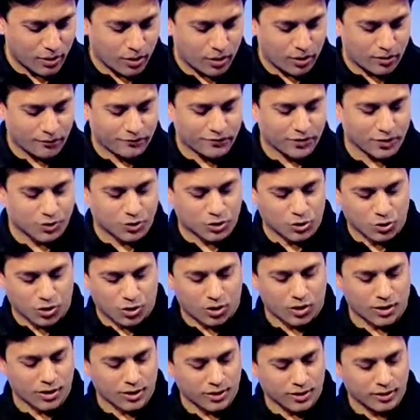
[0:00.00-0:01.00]
of the
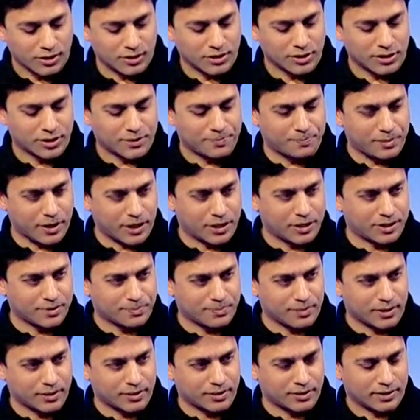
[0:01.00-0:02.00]
toy
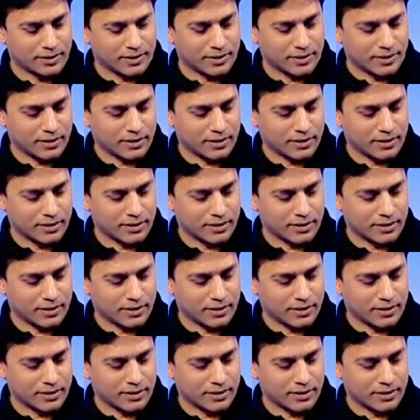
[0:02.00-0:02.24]
spaceman